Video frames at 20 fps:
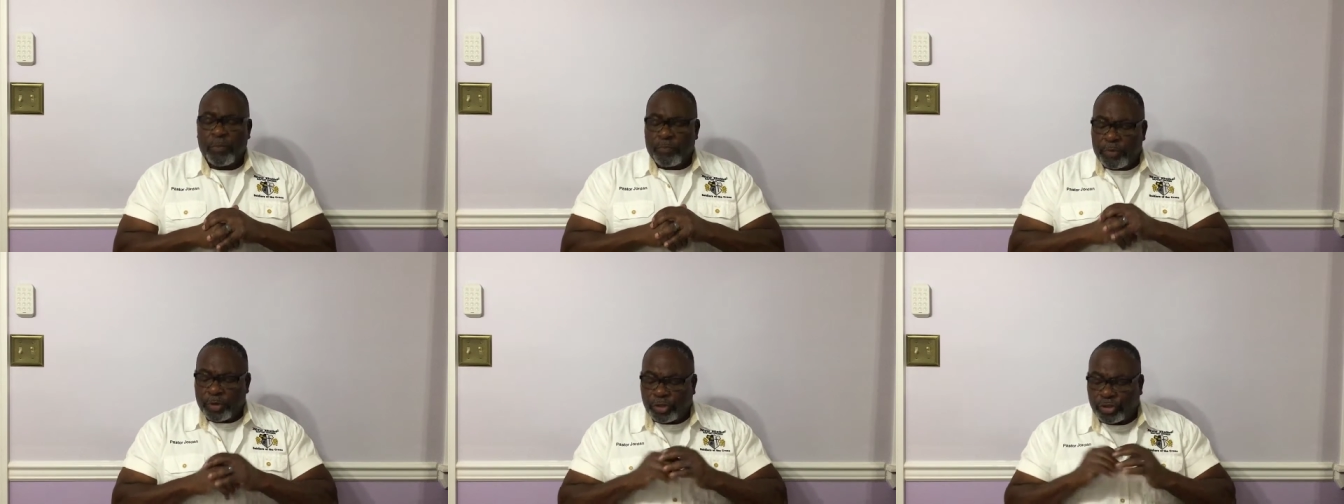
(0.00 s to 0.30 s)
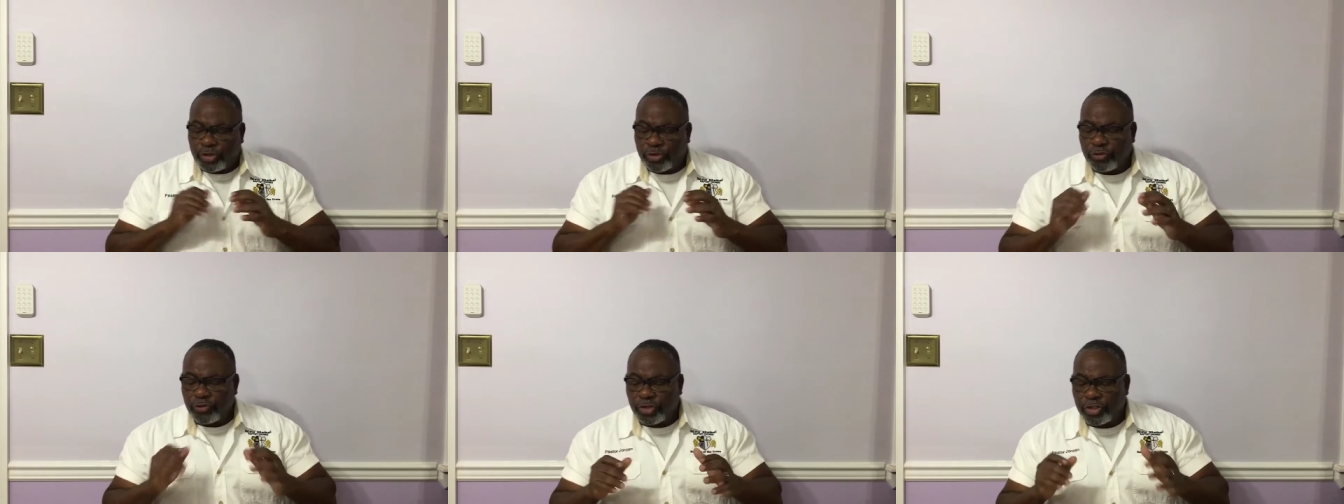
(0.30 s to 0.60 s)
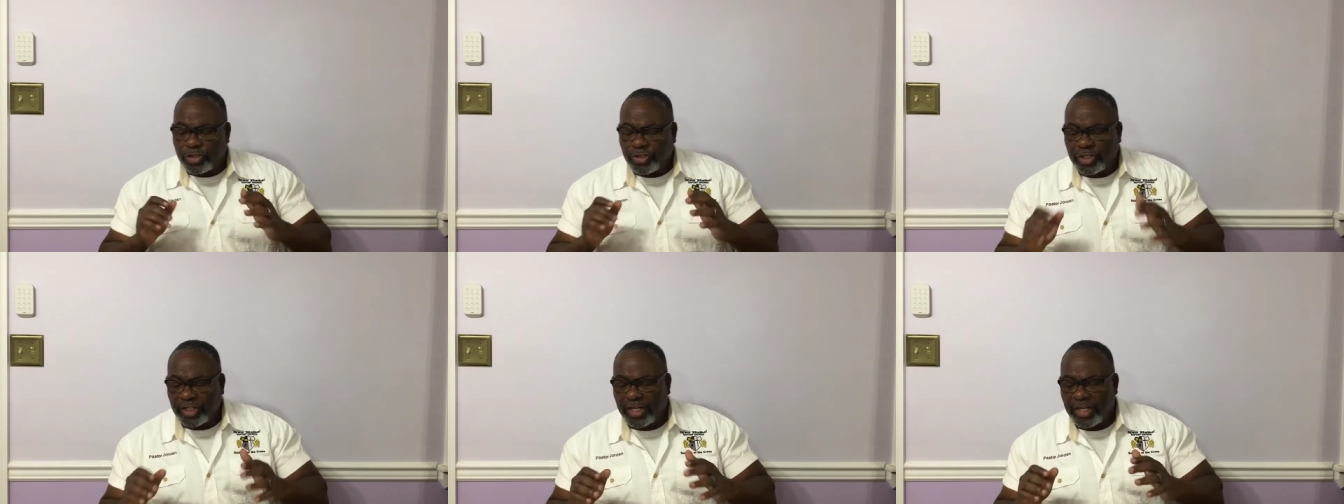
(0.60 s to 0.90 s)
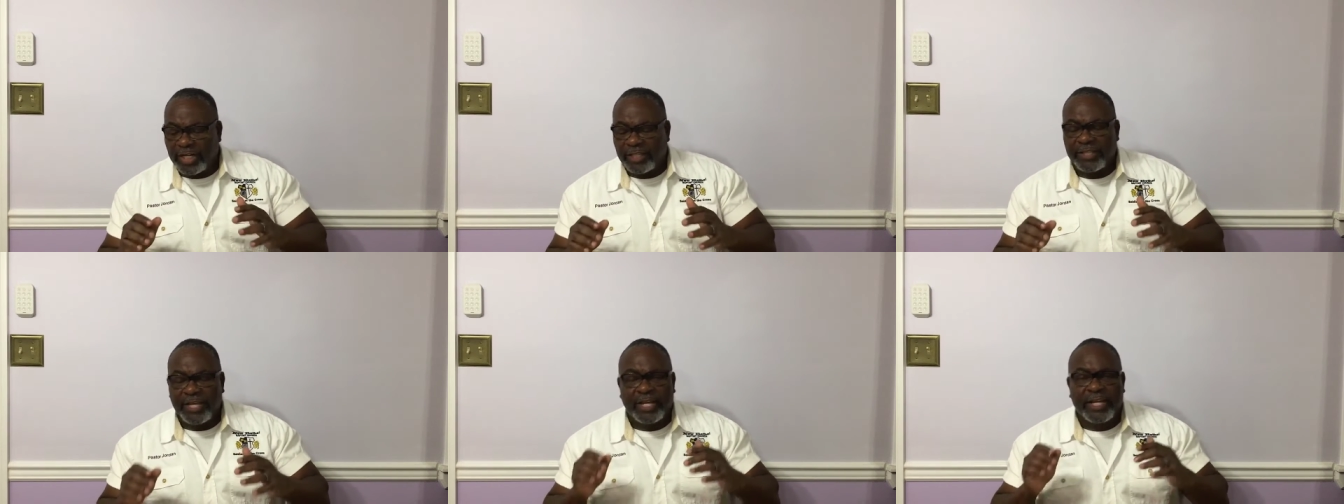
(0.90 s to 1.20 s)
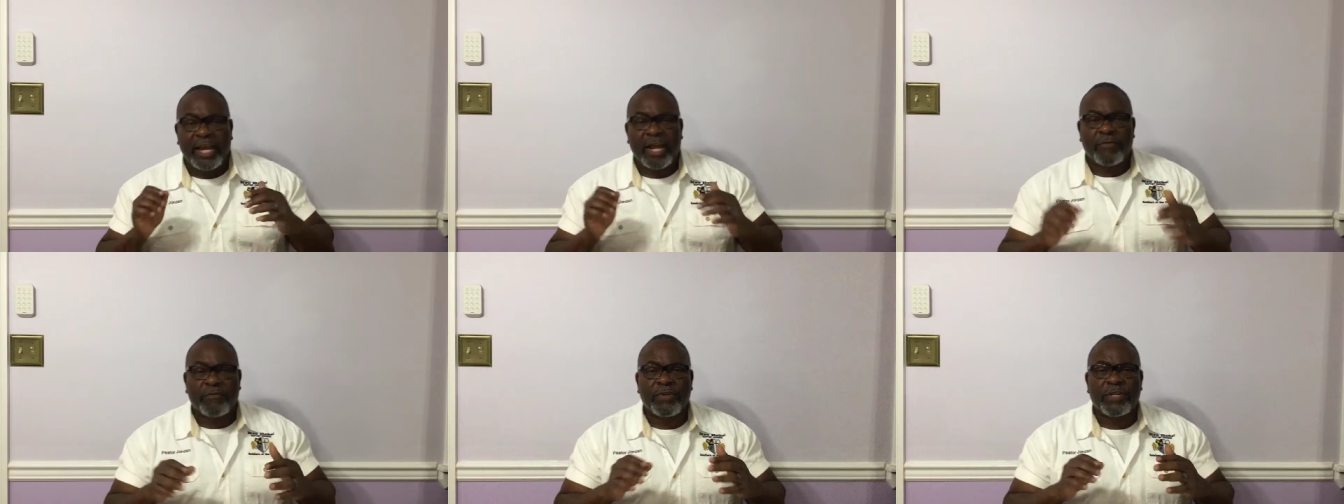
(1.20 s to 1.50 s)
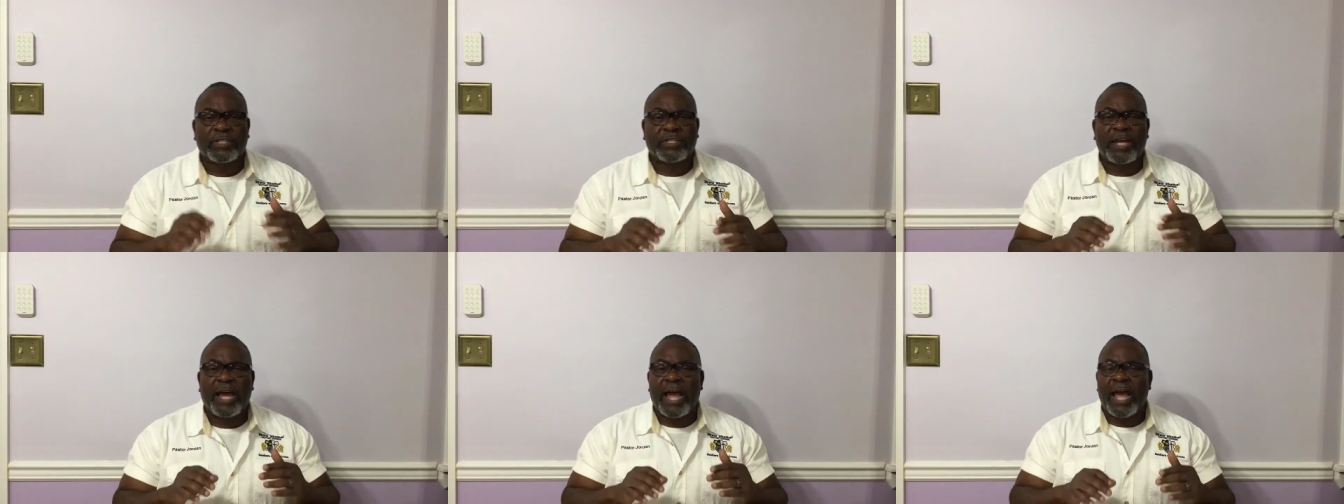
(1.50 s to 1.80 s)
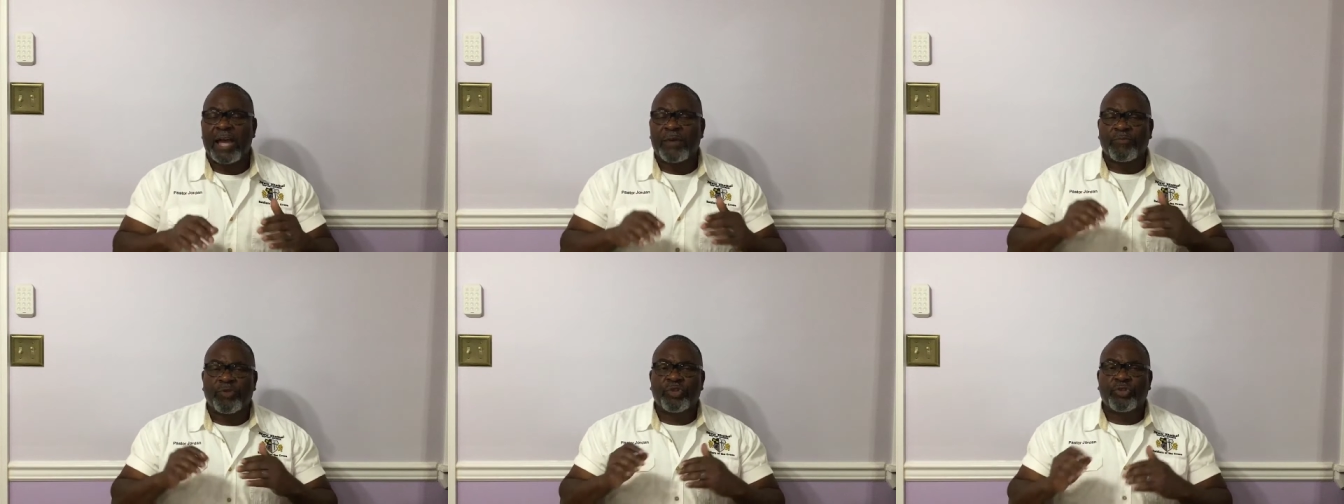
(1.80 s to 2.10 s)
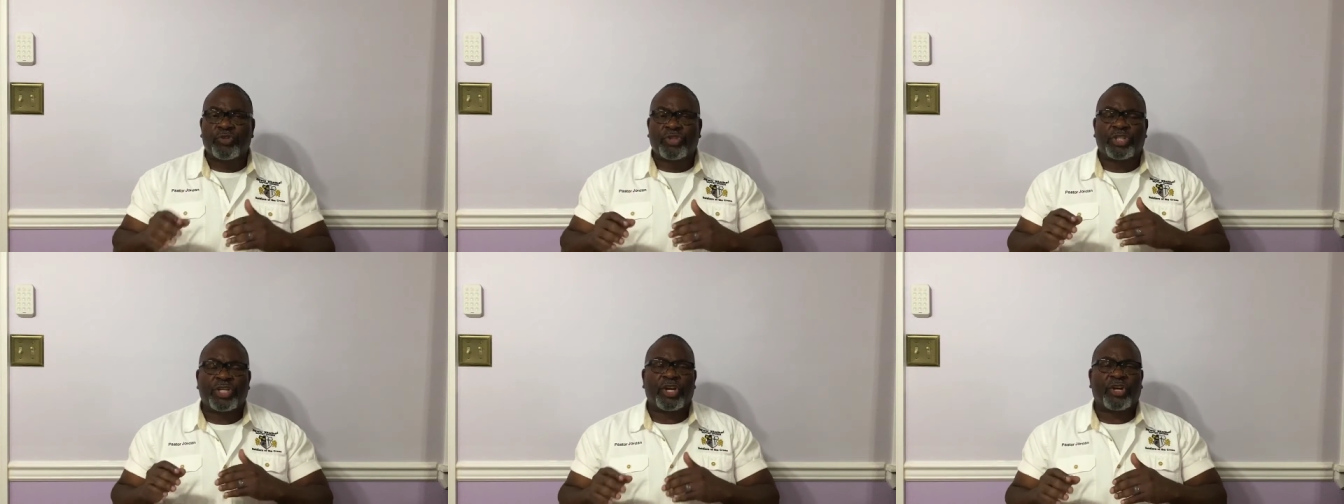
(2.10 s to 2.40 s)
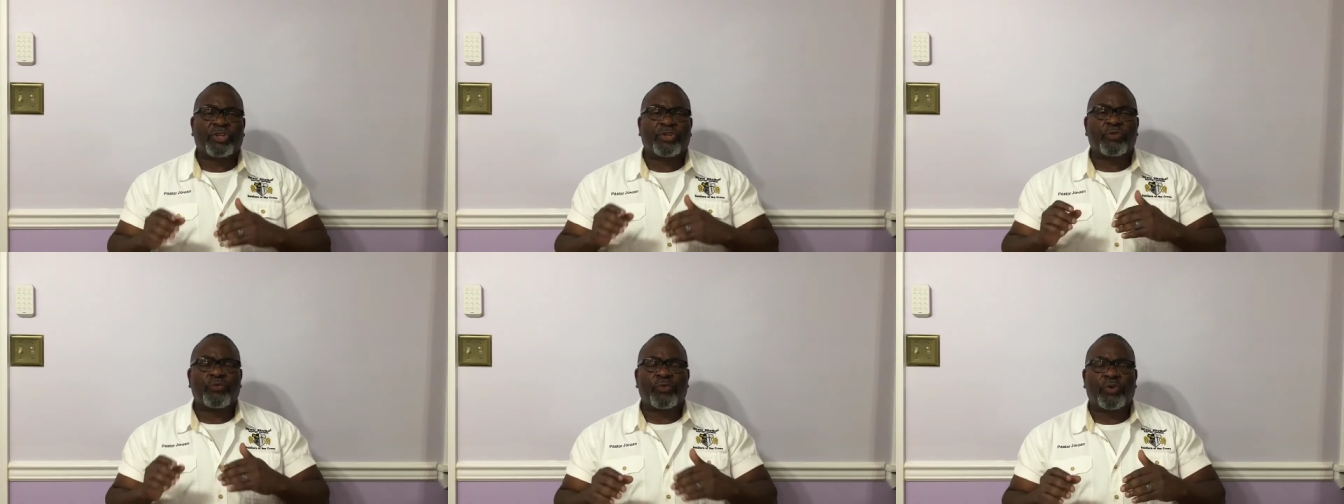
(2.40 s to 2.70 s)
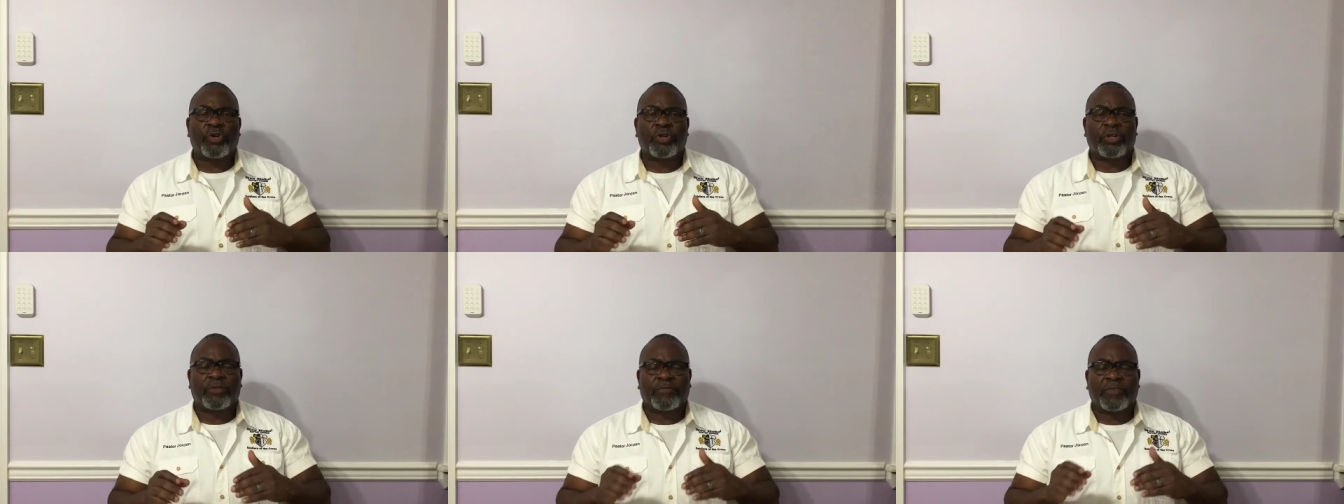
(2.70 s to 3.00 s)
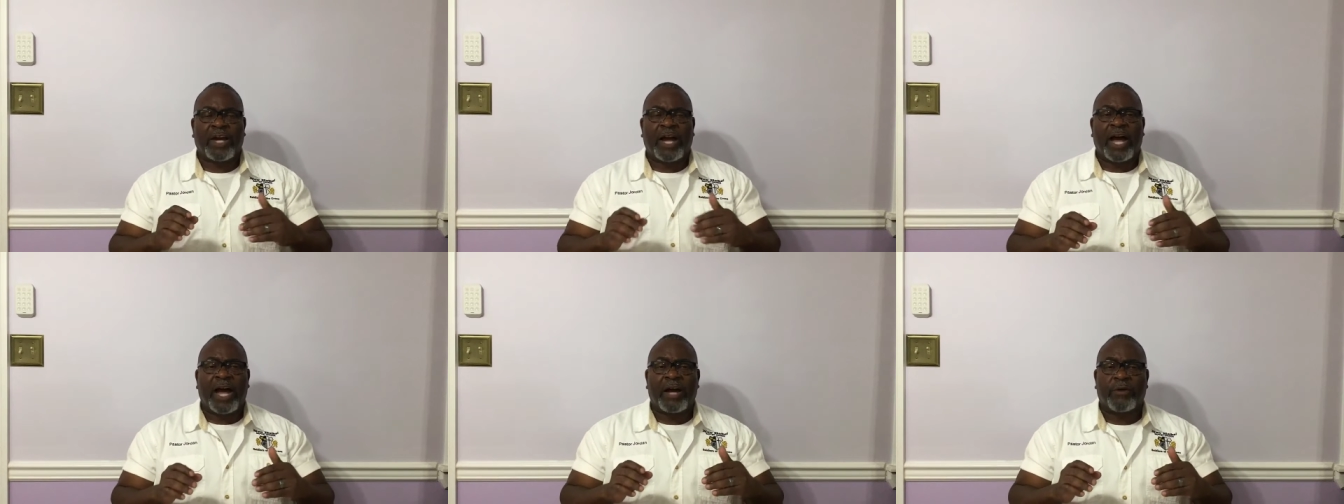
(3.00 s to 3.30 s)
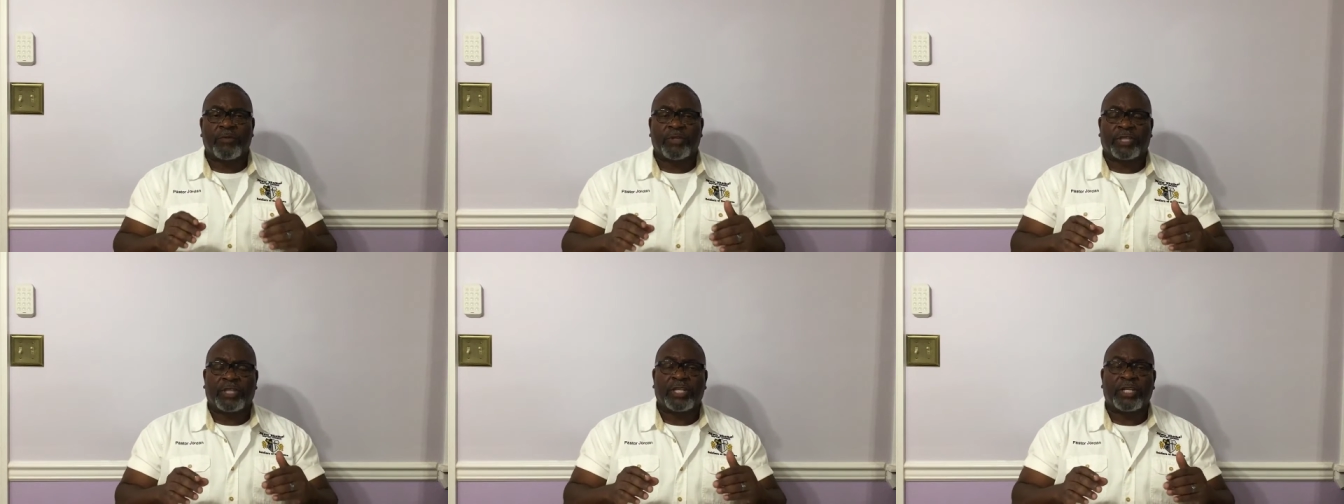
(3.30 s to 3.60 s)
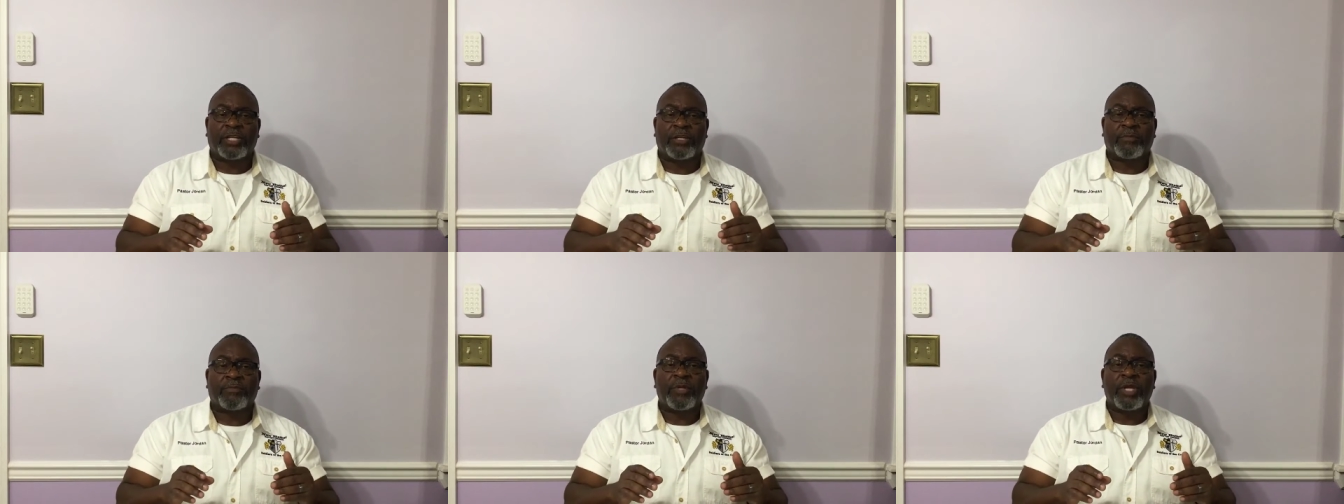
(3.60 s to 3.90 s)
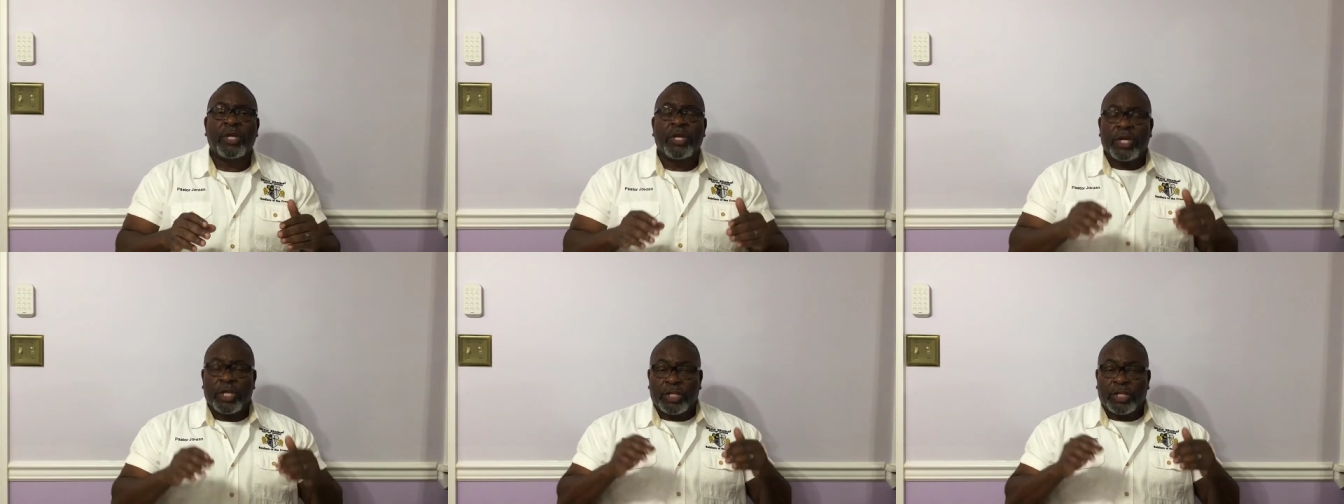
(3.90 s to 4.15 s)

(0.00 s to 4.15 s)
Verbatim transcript: but you're seeing that every time you share the word of God with them,